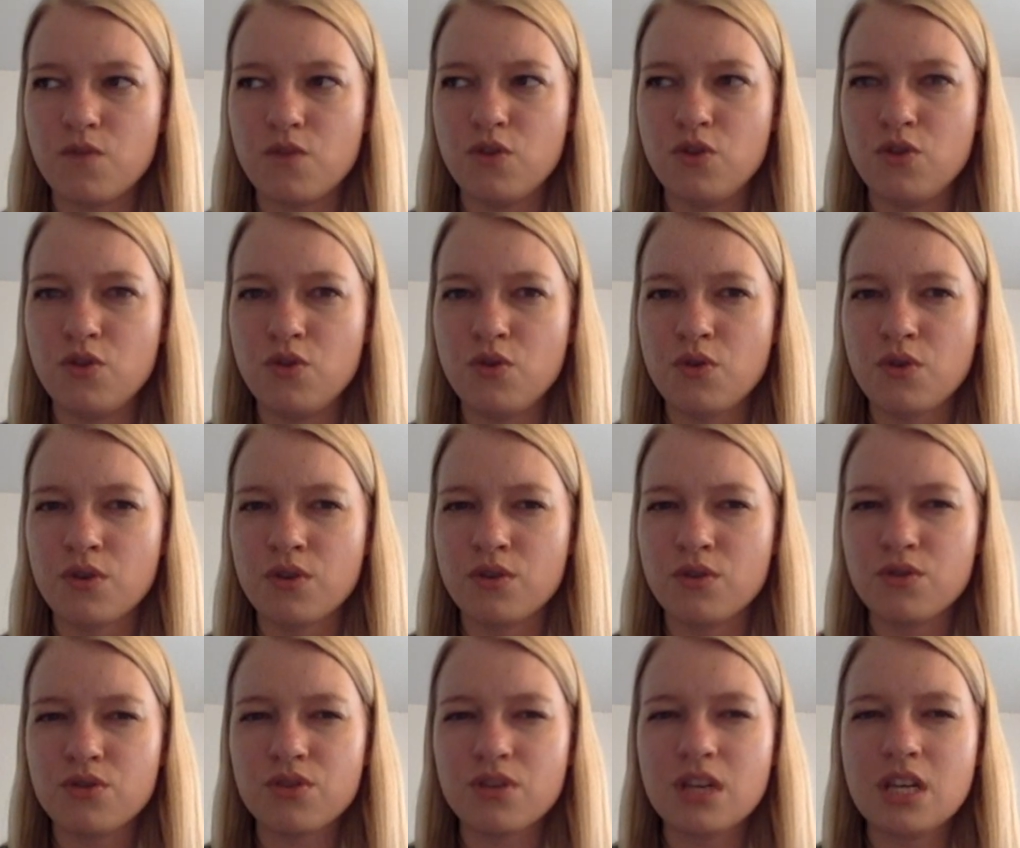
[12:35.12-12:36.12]
you're
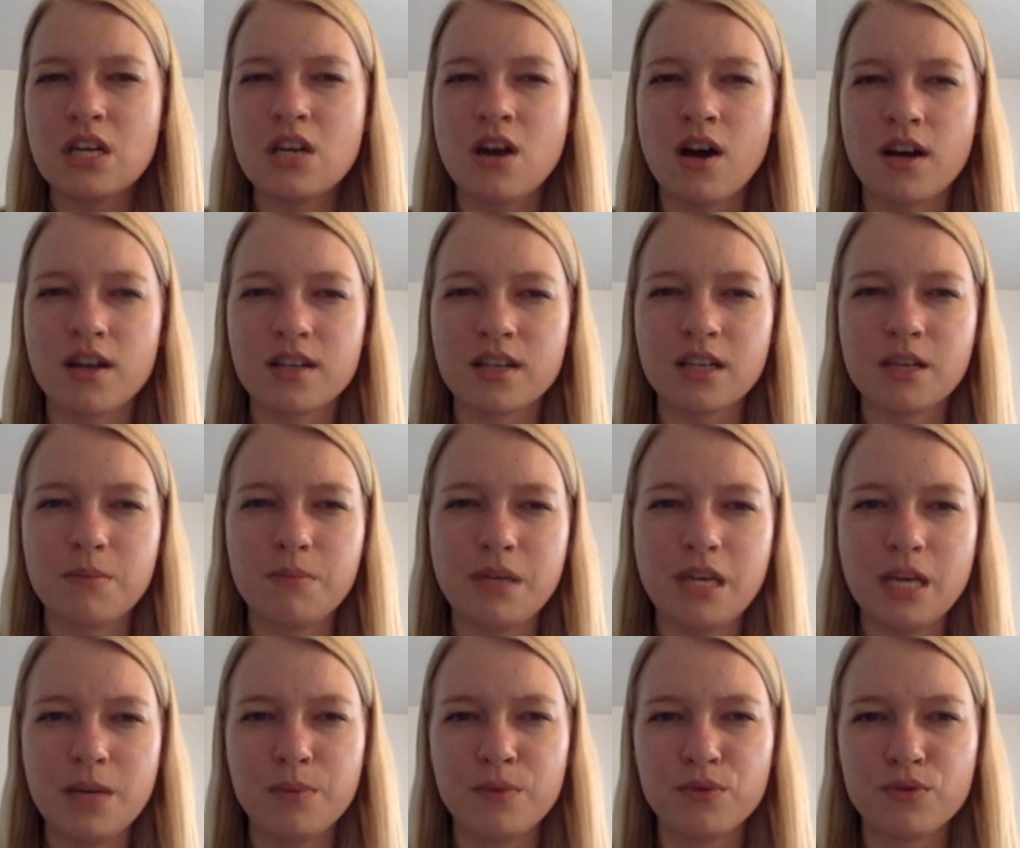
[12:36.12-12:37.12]
usually not going to
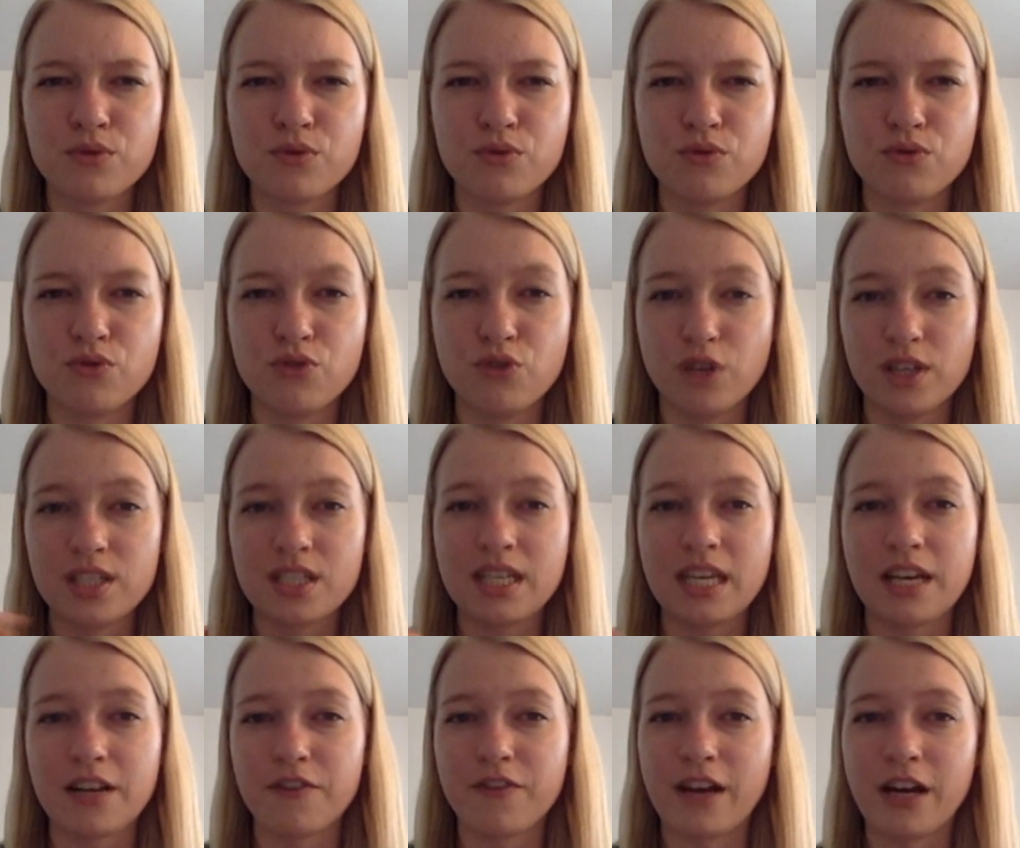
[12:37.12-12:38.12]
be able to just
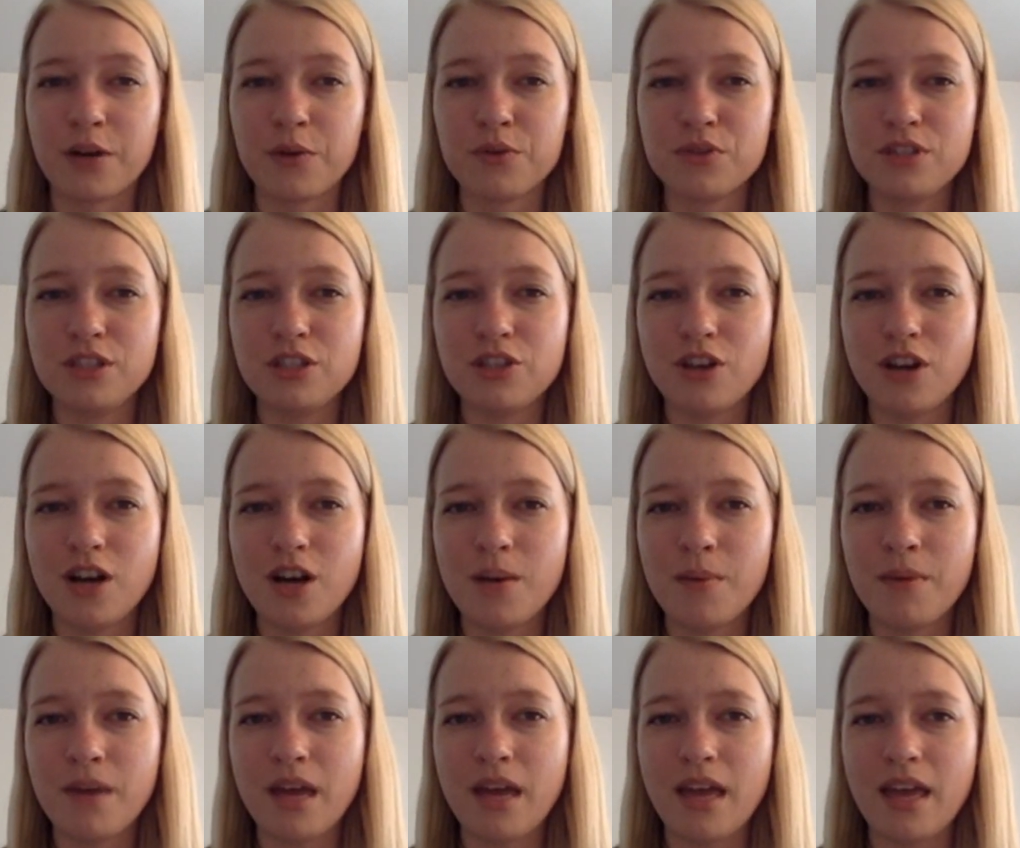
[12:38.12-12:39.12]
get a faculty
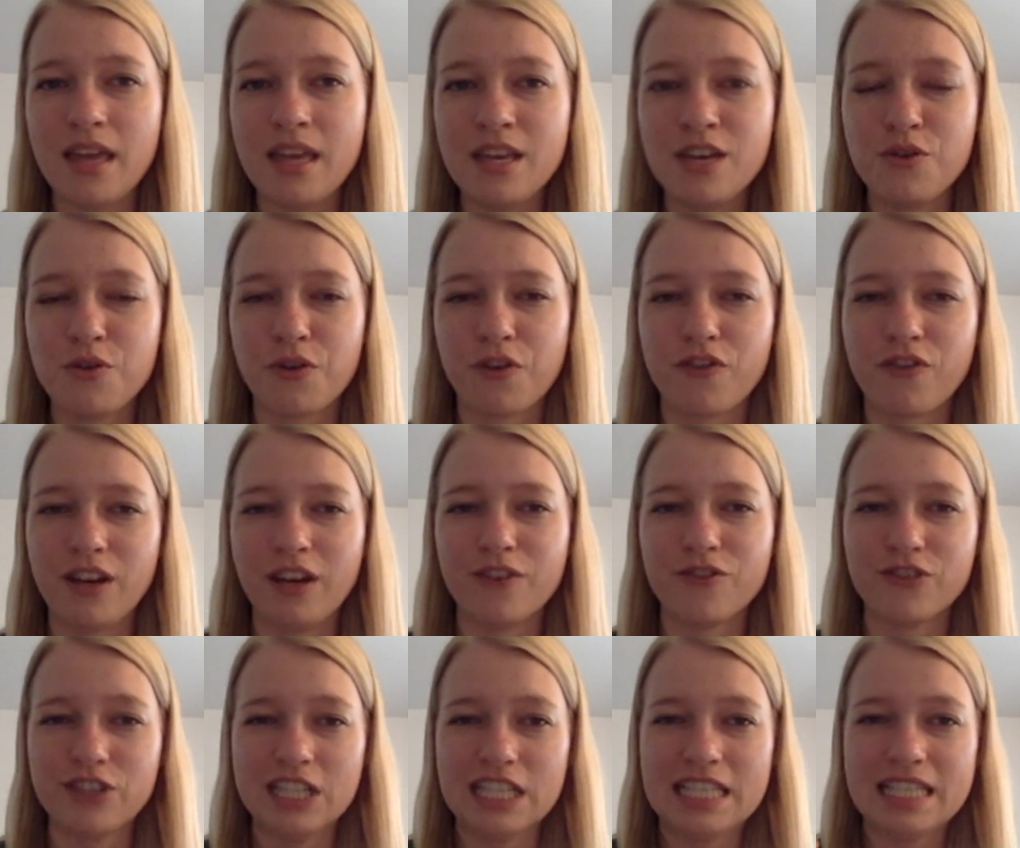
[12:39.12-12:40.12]
job in your
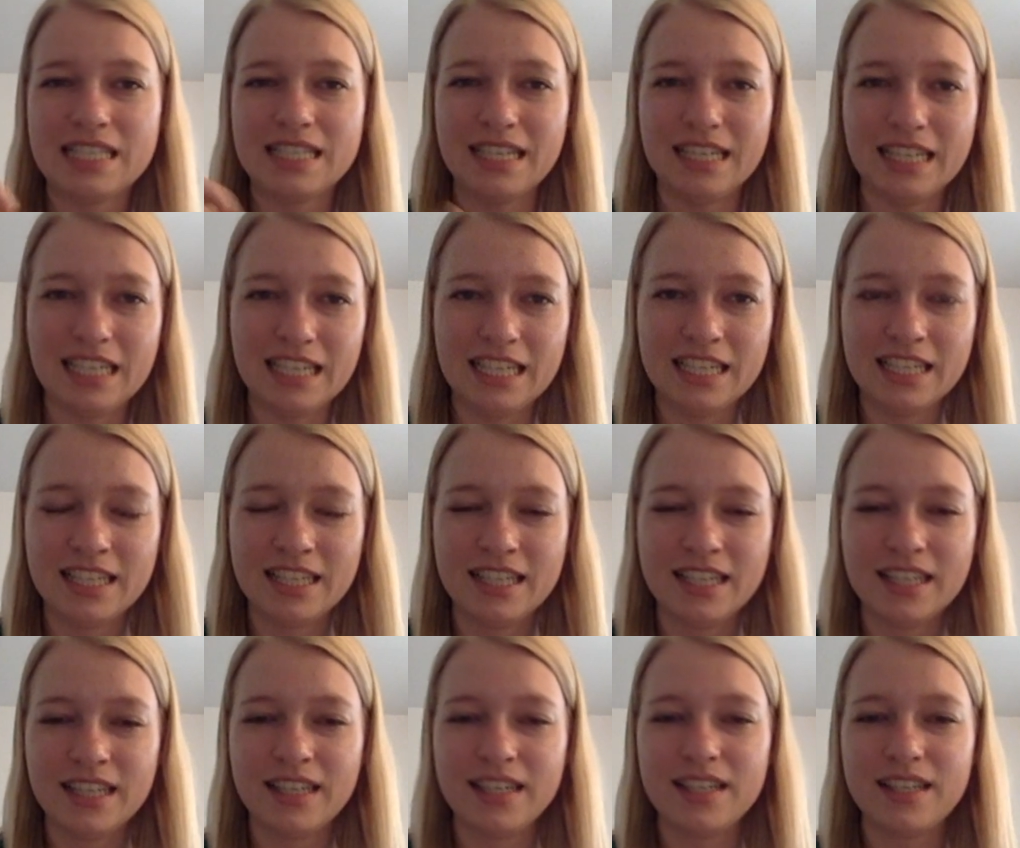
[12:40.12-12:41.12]
favorite city.
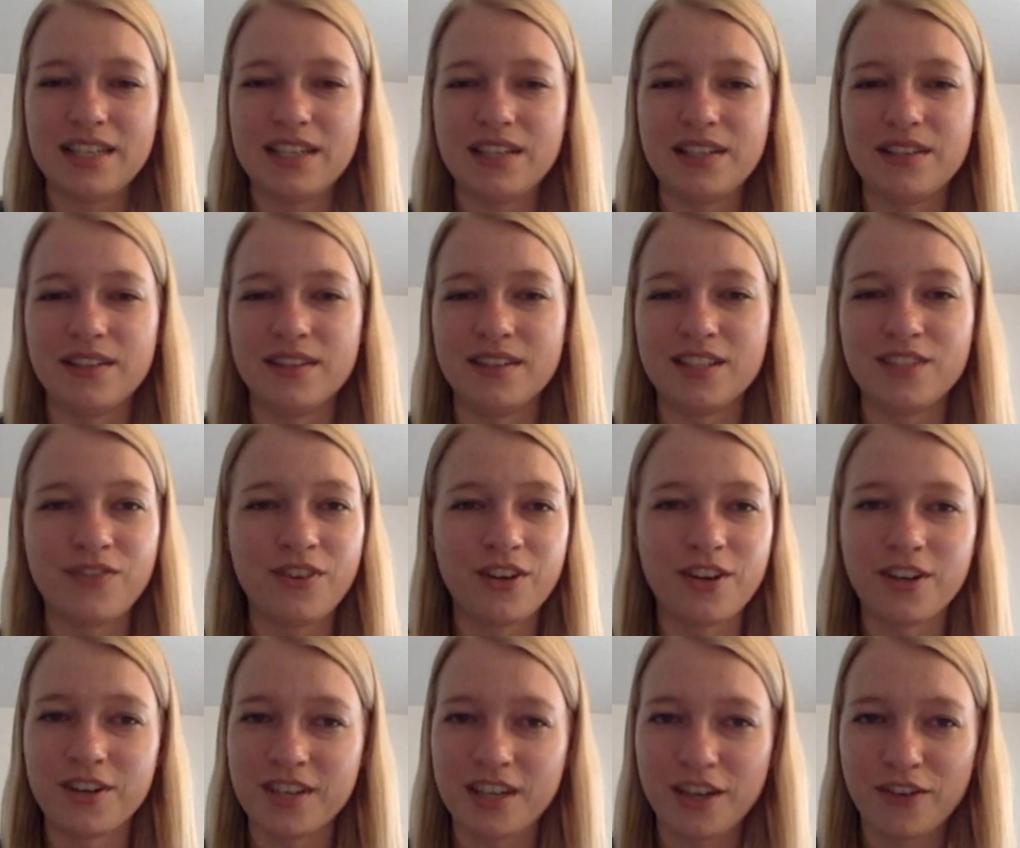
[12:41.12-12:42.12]
It's very
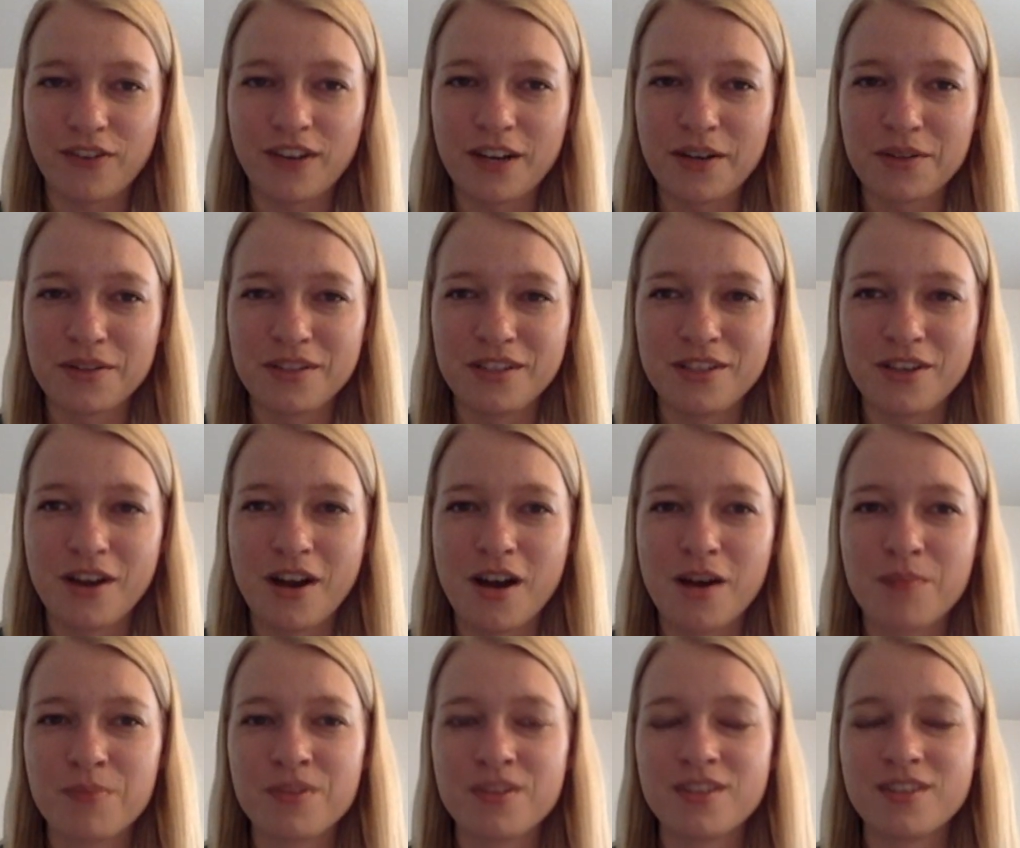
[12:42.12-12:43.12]
hard to get faculty
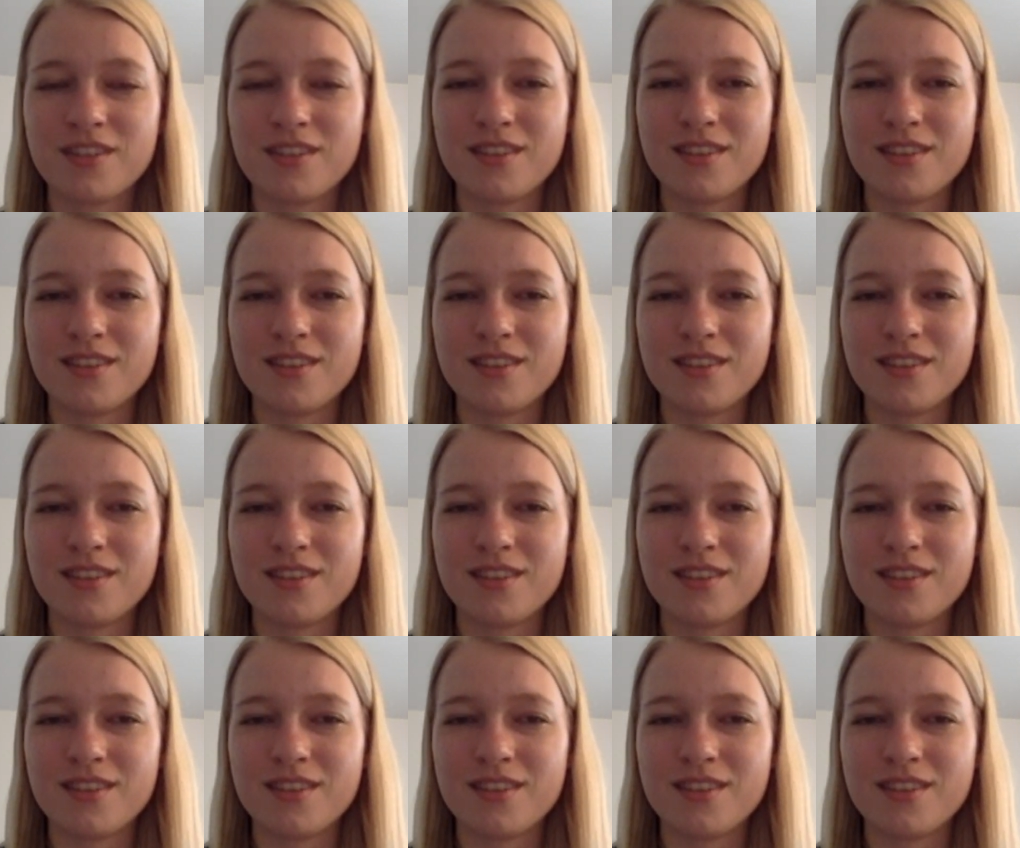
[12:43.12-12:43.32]
jobs.